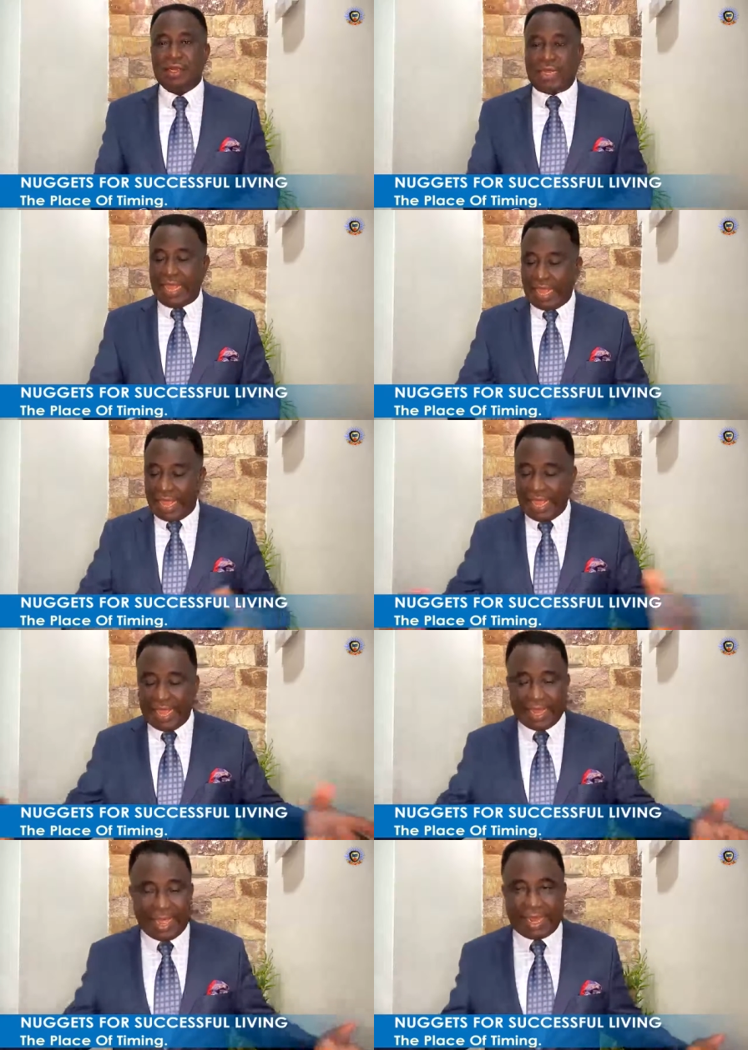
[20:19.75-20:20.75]
the
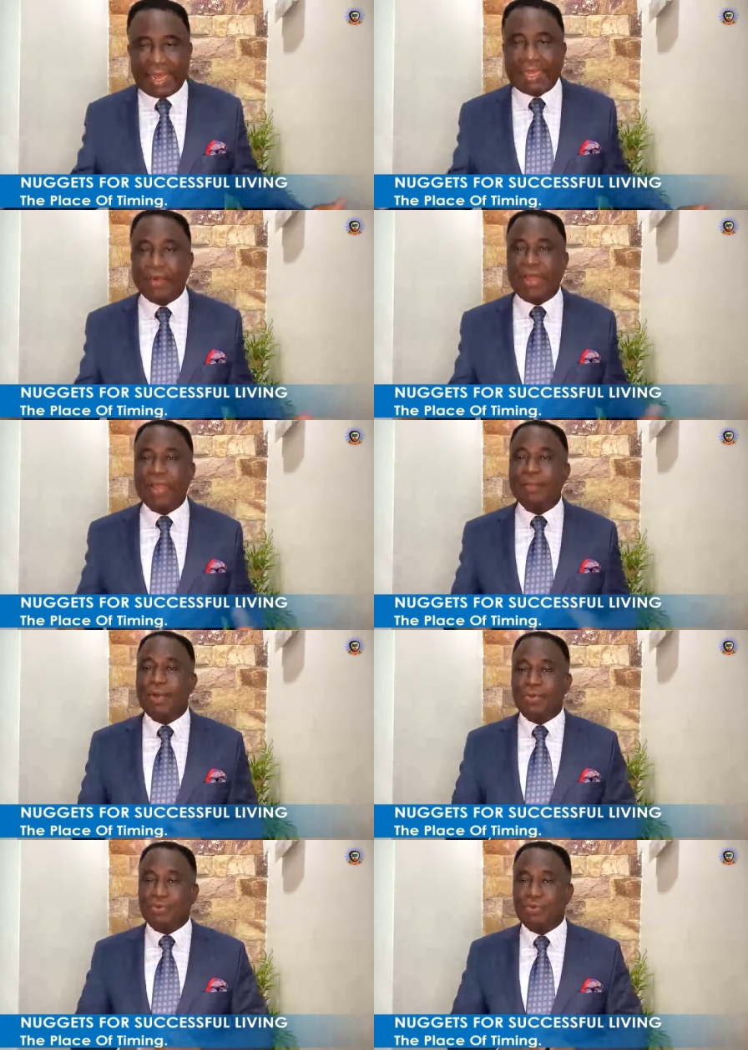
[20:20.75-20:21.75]
hen around our
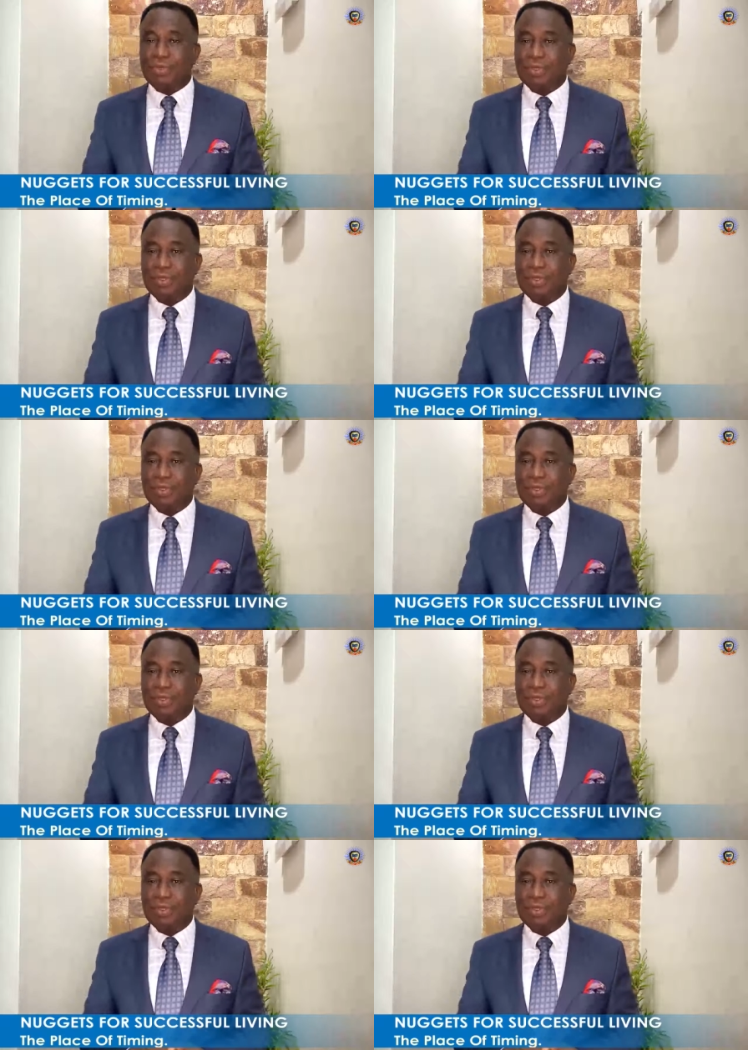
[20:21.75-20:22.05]
neighborhood.